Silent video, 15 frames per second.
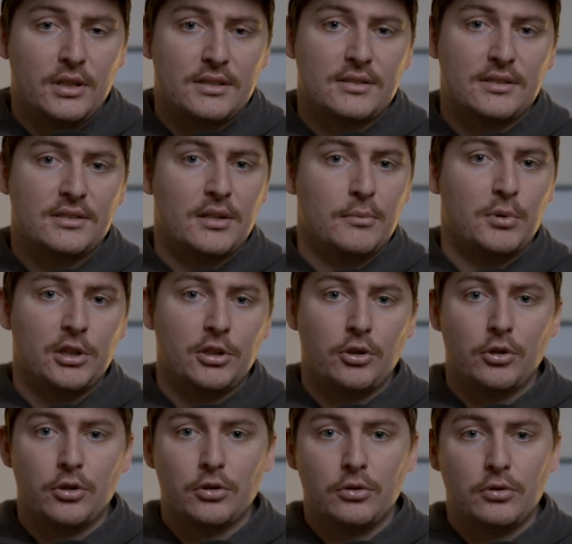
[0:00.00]
is to simply
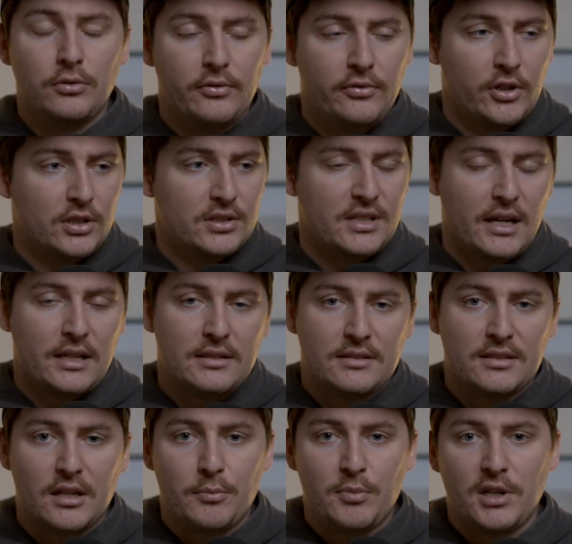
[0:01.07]
Google first aid and
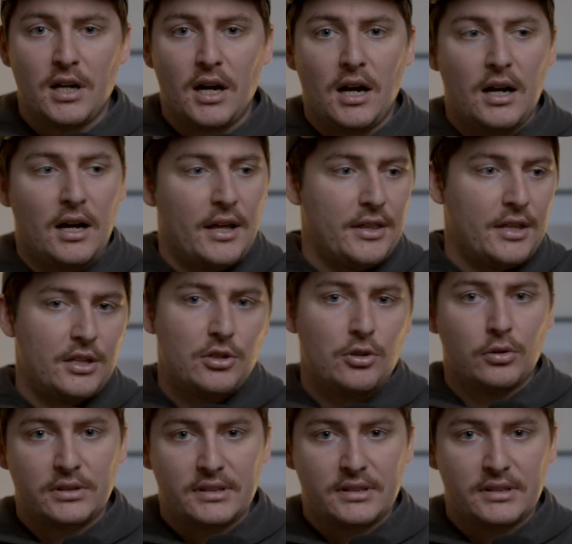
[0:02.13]
CPR and then your